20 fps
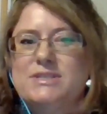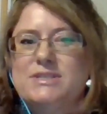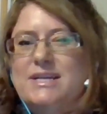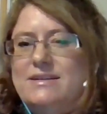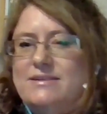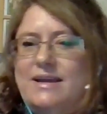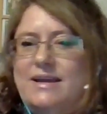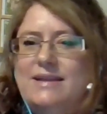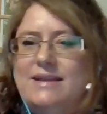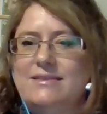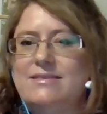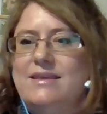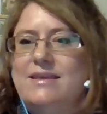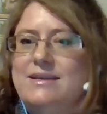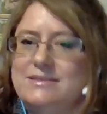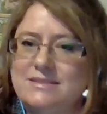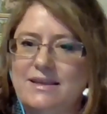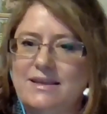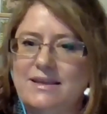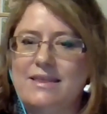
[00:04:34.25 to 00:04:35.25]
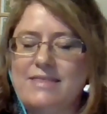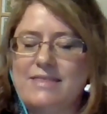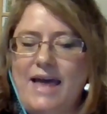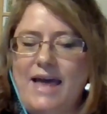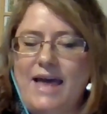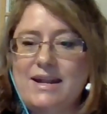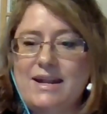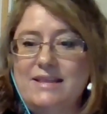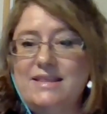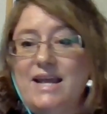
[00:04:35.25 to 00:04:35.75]
and things like
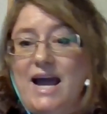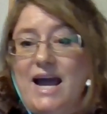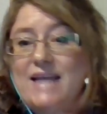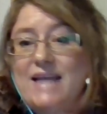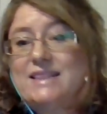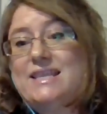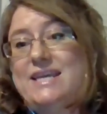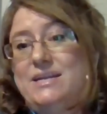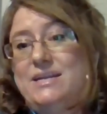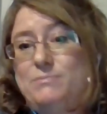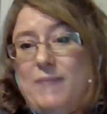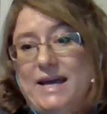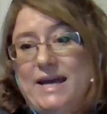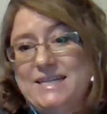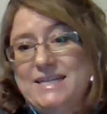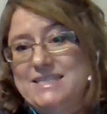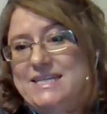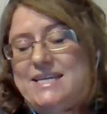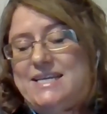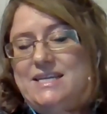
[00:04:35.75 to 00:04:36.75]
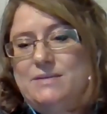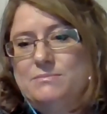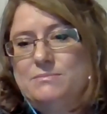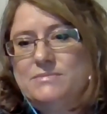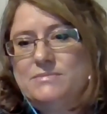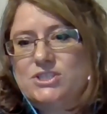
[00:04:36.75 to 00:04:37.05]
that? And then I lead my team.